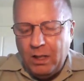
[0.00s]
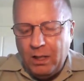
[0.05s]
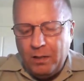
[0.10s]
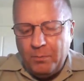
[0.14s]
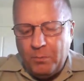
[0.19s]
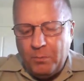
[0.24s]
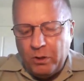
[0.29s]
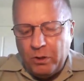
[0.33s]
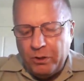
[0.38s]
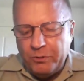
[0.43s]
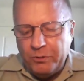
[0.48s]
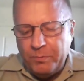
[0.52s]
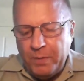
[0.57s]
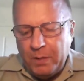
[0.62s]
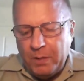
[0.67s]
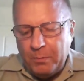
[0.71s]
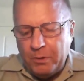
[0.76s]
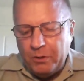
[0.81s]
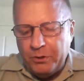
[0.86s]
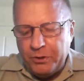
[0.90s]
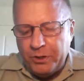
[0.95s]
Uh, Mars
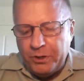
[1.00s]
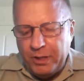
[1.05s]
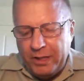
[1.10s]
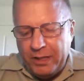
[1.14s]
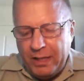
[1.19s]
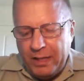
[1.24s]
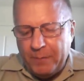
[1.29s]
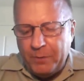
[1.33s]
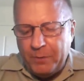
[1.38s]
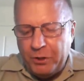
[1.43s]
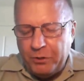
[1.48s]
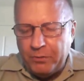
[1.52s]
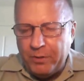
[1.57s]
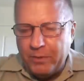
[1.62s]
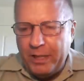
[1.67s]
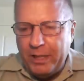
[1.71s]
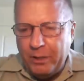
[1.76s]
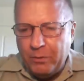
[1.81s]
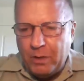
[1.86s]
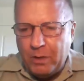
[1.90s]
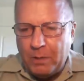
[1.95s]
members and amateur
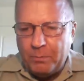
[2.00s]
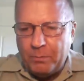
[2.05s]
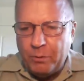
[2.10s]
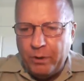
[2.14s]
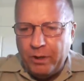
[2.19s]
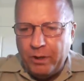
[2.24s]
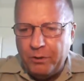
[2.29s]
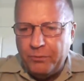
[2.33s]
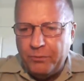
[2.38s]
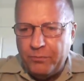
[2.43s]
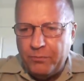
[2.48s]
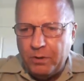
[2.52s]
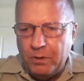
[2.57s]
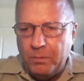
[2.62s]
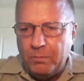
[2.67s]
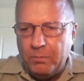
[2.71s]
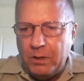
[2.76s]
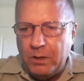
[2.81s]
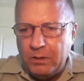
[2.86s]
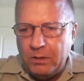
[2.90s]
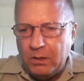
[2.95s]
radio operators
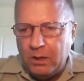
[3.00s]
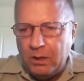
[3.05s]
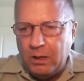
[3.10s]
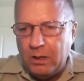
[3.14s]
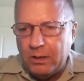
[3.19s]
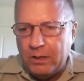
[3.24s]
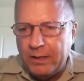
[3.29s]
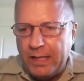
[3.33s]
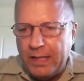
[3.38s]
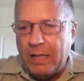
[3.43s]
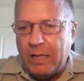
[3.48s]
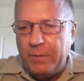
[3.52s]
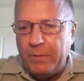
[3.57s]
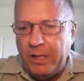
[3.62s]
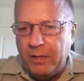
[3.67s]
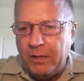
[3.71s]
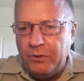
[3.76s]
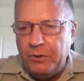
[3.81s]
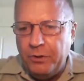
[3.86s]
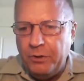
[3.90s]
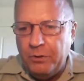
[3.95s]
from uh,
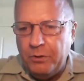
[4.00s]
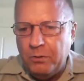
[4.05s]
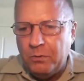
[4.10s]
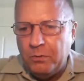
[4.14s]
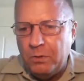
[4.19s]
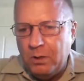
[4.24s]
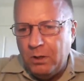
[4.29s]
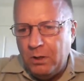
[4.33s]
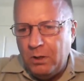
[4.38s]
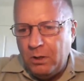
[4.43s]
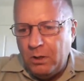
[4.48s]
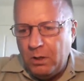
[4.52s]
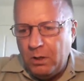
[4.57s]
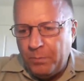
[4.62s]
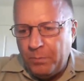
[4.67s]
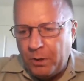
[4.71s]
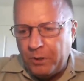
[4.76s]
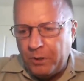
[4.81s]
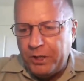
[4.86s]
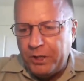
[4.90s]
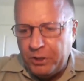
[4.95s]
Kathmandu
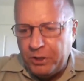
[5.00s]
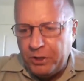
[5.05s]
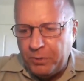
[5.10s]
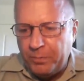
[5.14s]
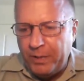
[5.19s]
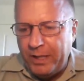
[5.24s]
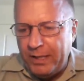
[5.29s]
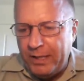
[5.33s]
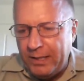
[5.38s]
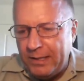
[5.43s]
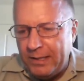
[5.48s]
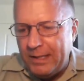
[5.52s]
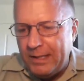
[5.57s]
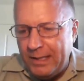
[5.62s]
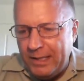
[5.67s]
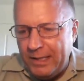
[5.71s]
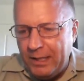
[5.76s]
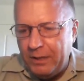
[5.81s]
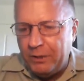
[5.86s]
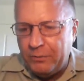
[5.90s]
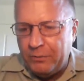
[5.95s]
participated
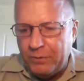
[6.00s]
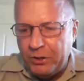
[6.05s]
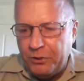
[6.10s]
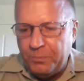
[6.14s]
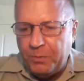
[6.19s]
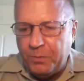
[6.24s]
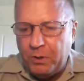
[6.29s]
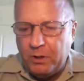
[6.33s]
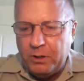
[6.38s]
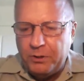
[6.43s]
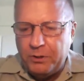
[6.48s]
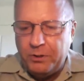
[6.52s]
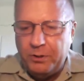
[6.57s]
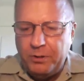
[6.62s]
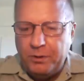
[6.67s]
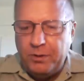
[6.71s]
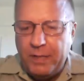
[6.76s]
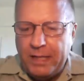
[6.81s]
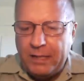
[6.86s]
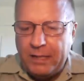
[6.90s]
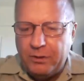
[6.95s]
in the response
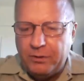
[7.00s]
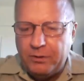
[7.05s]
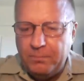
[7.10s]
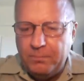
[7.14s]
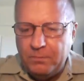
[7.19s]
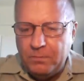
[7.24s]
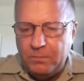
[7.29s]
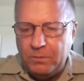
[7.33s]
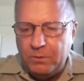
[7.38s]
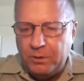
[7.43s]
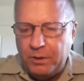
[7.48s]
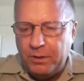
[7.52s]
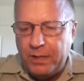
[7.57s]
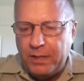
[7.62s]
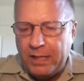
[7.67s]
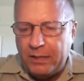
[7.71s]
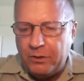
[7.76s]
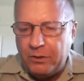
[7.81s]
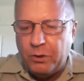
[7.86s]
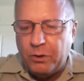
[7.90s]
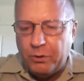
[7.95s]
to that to
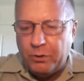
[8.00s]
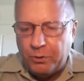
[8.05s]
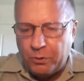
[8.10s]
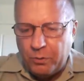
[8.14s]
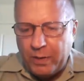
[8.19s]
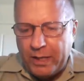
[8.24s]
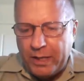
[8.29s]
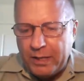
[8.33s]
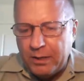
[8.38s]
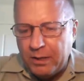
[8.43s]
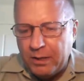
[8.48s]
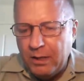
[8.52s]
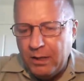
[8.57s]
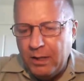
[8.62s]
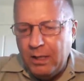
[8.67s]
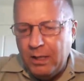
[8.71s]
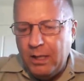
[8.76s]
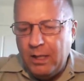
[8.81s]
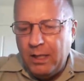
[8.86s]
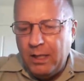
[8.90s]
that earthquake.